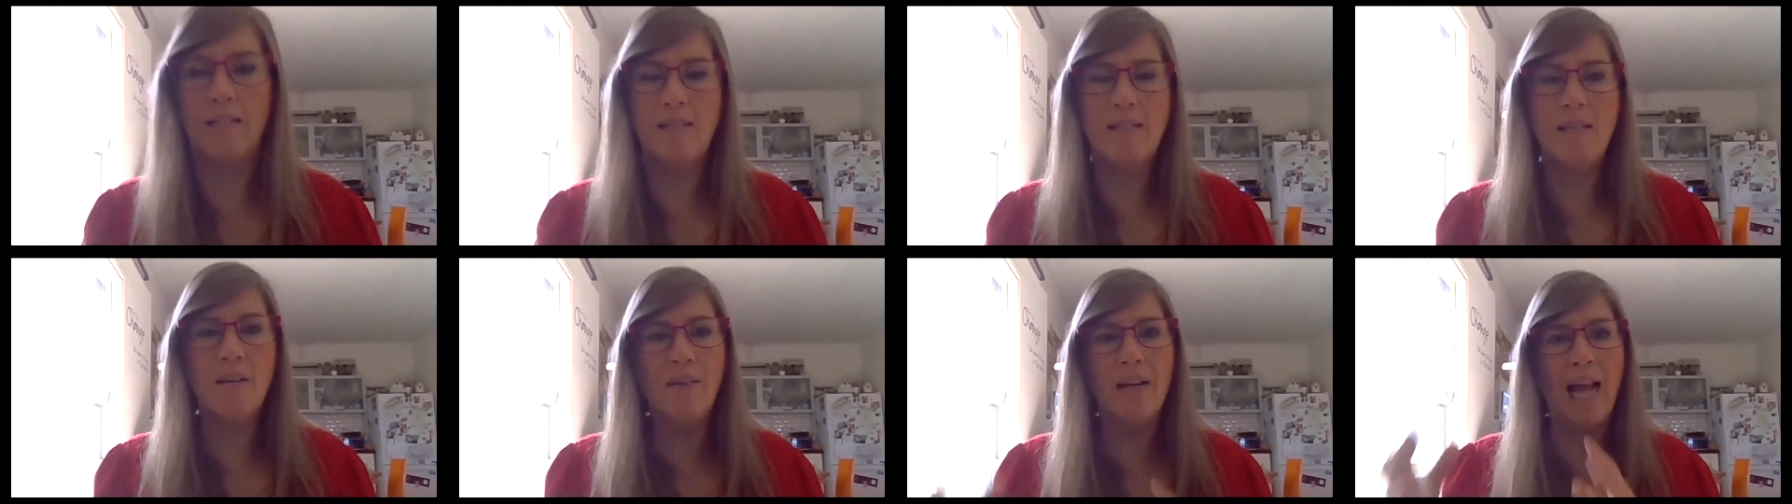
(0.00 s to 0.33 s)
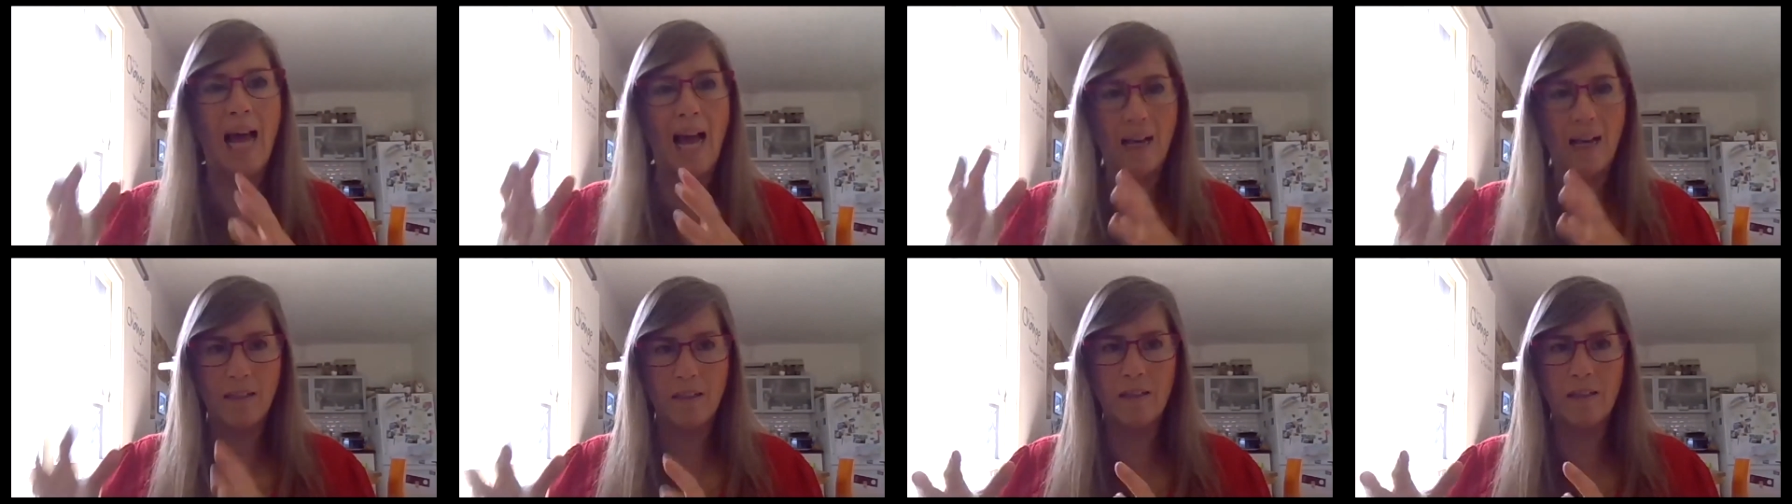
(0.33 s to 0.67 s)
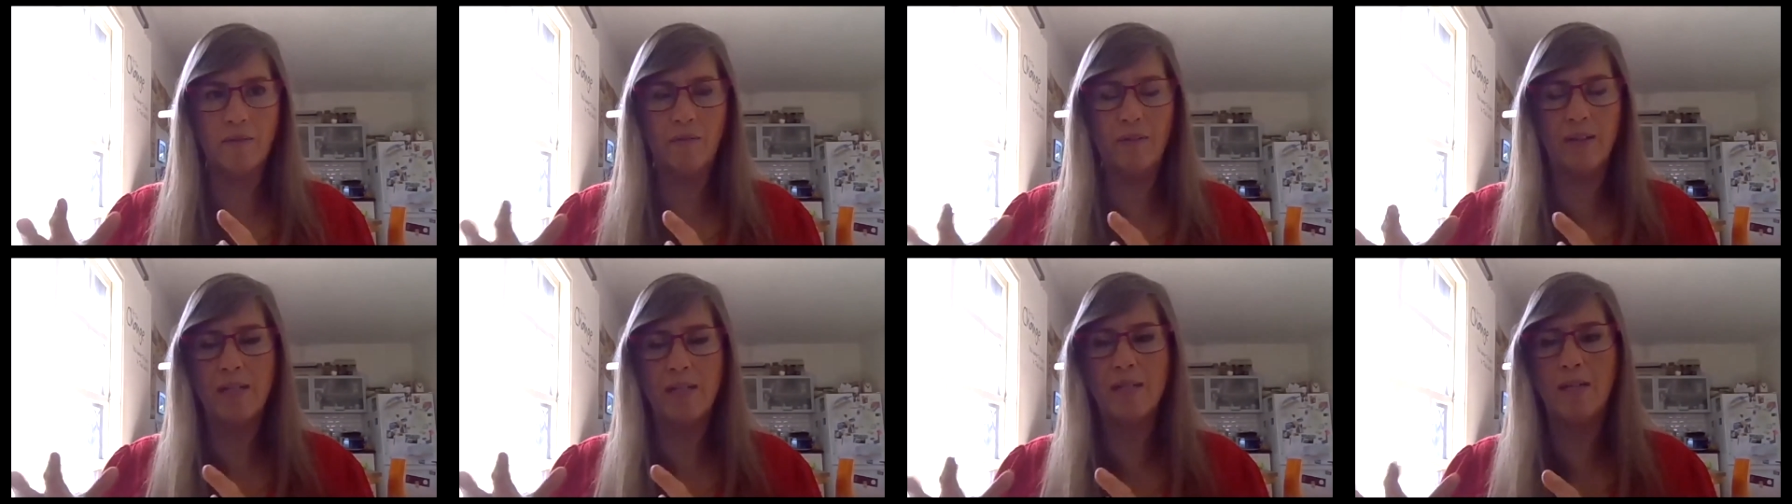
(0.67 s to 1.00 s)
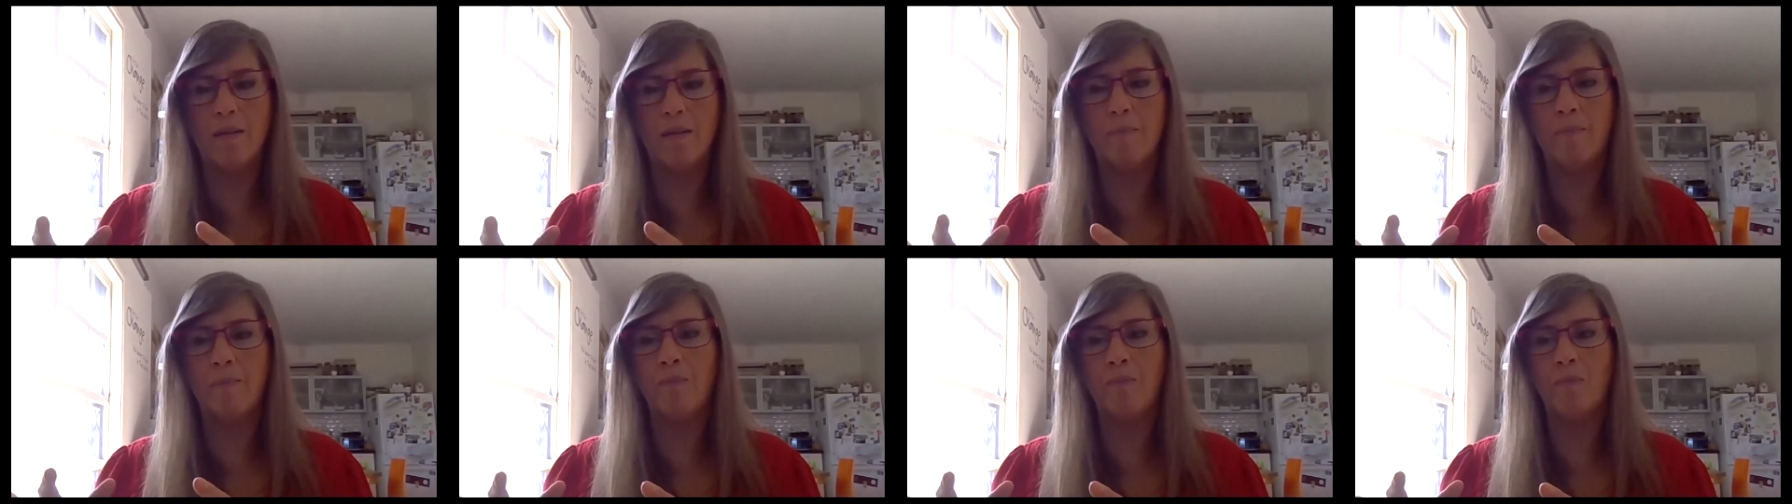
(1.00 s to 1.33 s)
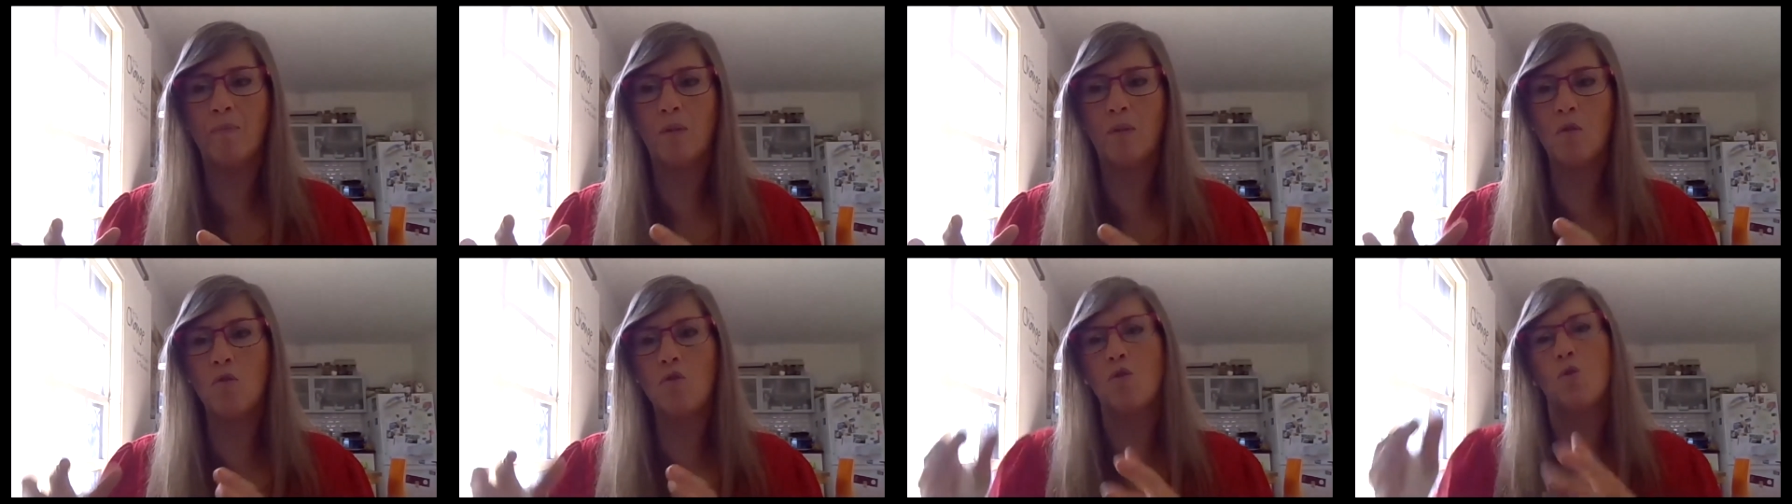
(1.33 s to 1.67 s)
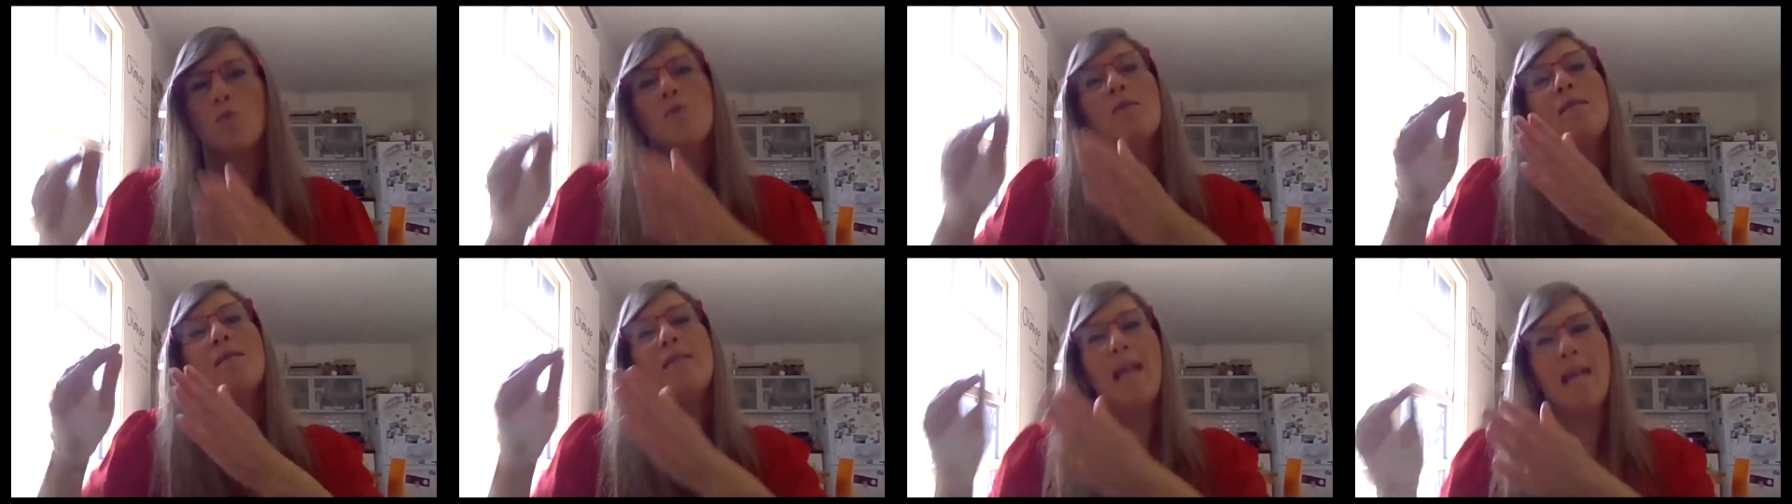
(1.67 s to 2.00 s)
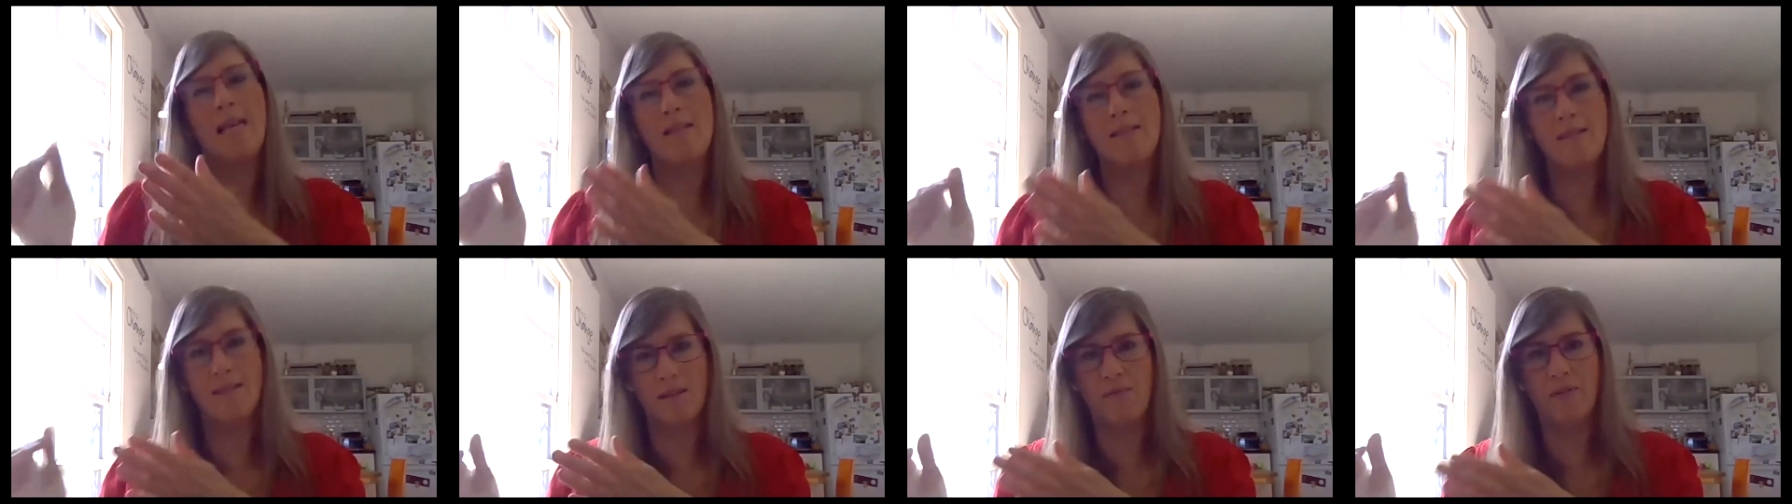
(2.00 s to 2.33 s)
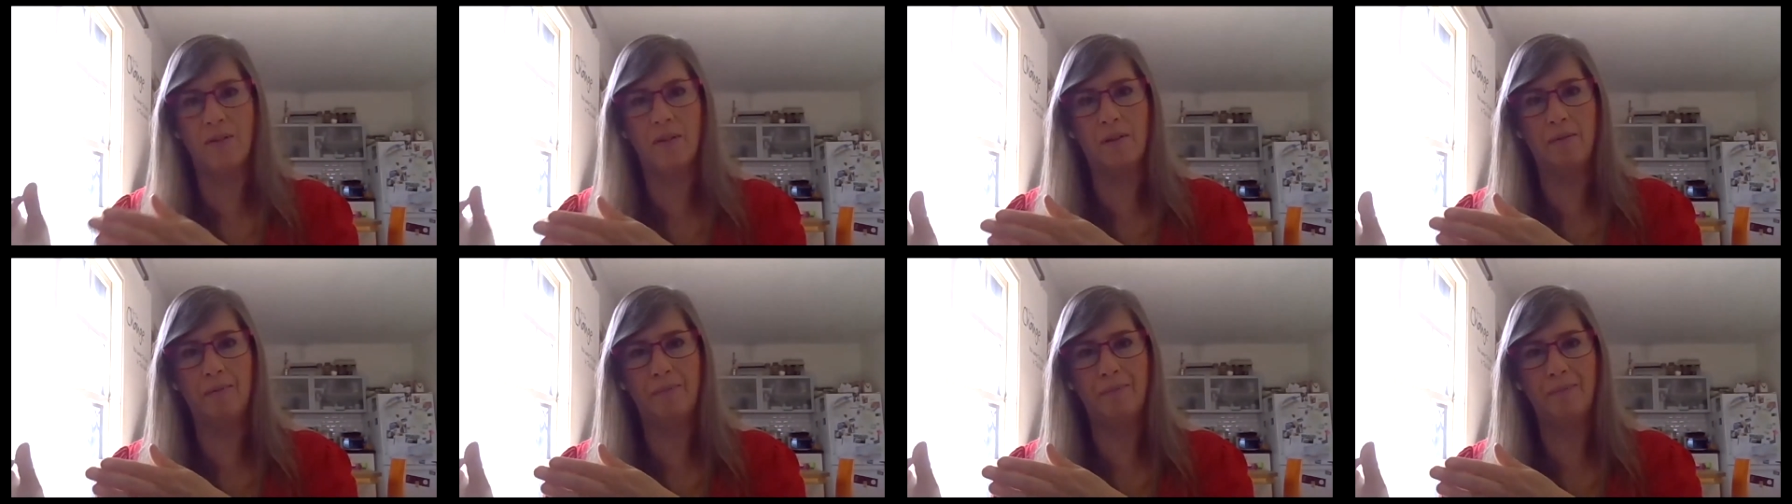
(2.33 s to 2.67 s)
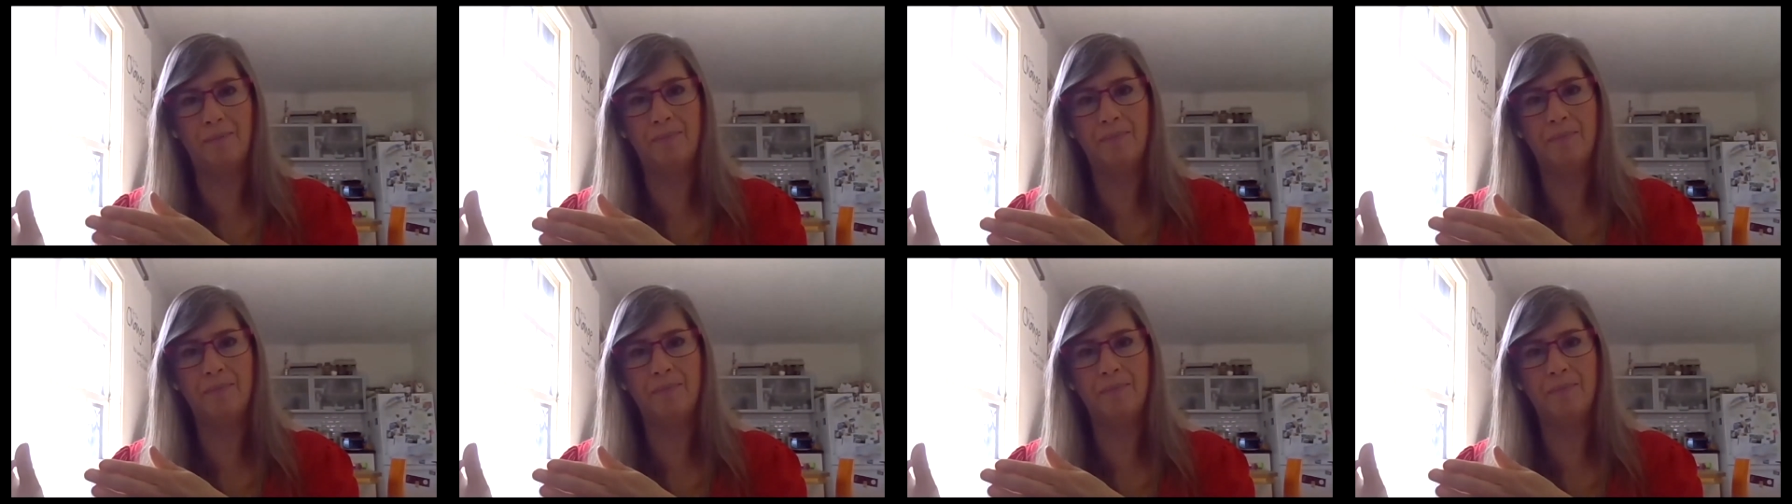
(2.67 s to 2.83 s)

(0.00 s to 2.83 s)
civil activism should stay civil,